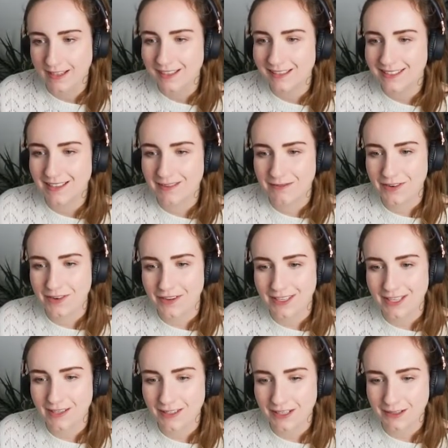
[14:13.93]
So we've got a
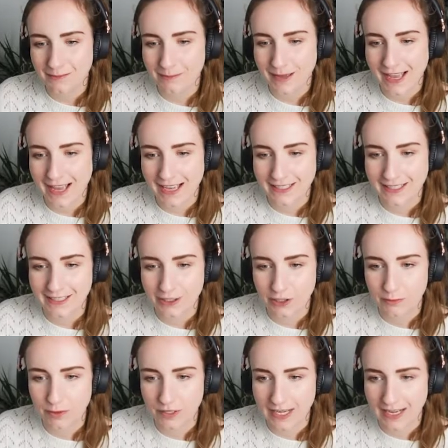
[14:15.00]
cute little bed, a little
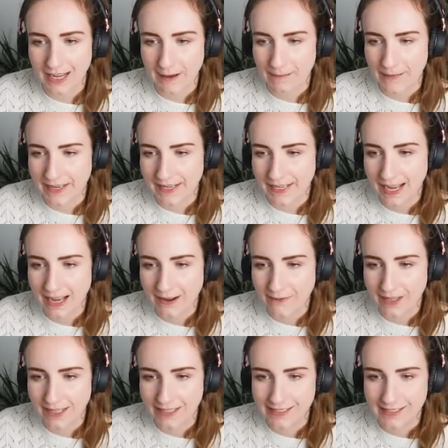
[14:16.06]
bunny lamp that you can't
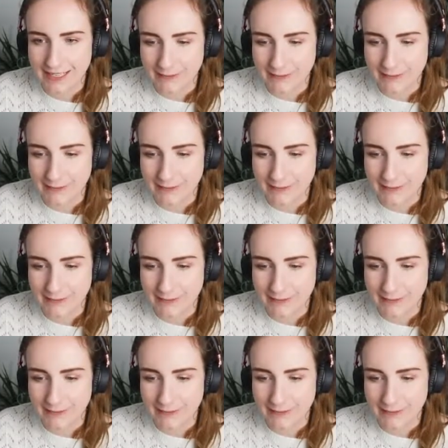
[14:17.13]
really see